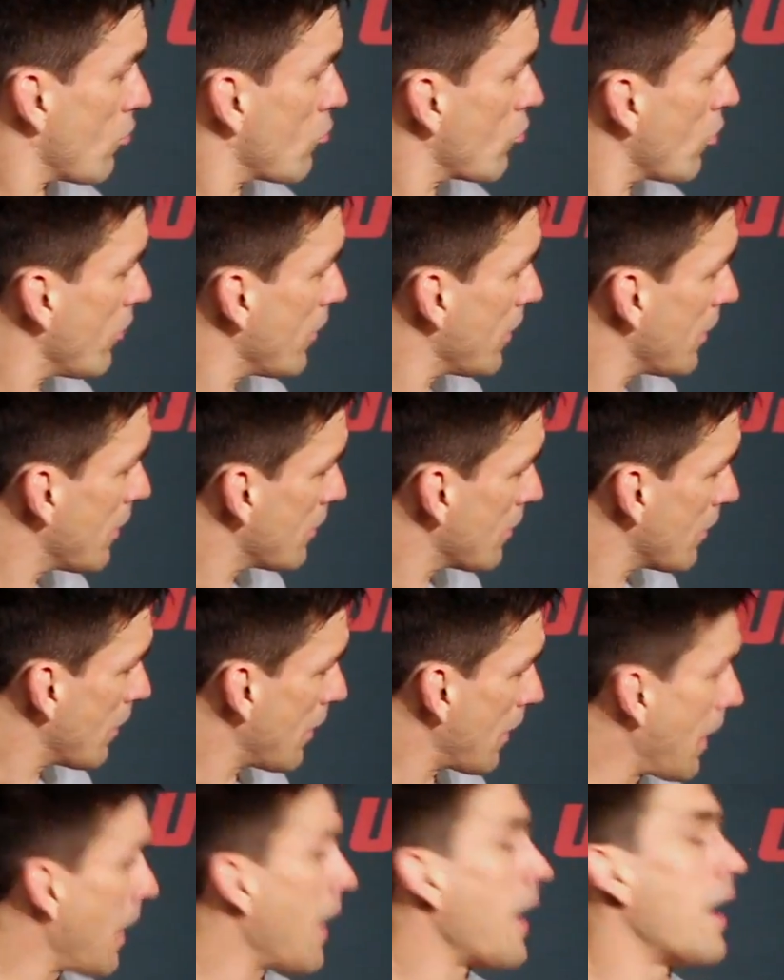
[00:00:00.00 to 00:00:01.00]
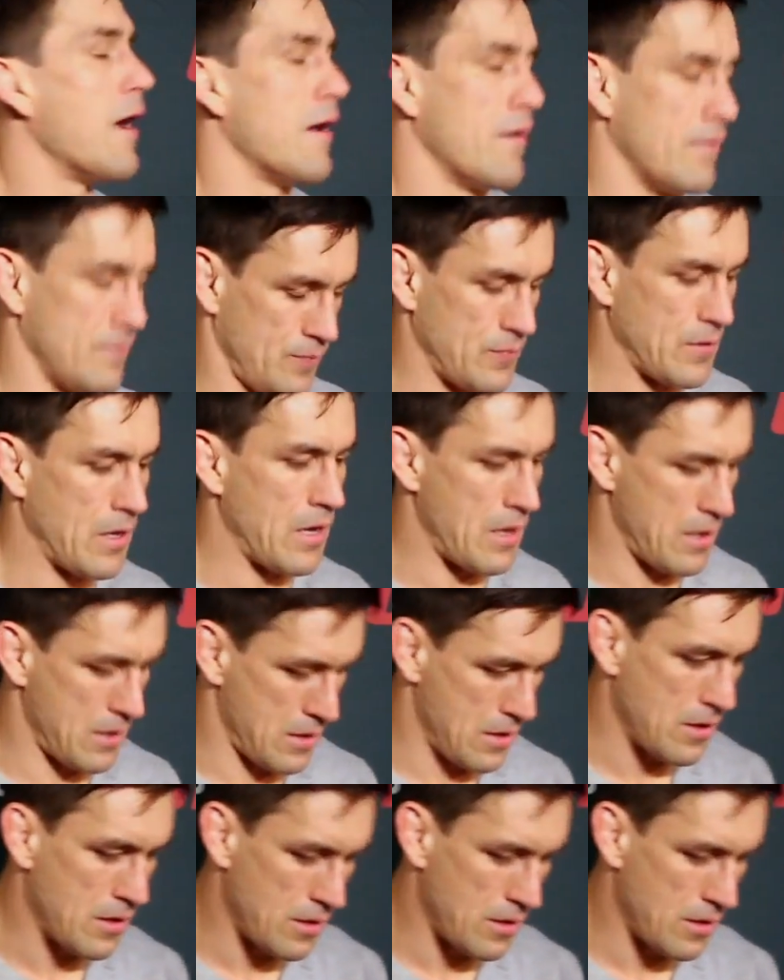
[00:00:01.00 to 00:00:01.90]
sorry you fought ah, for a ah, title before uh-huh.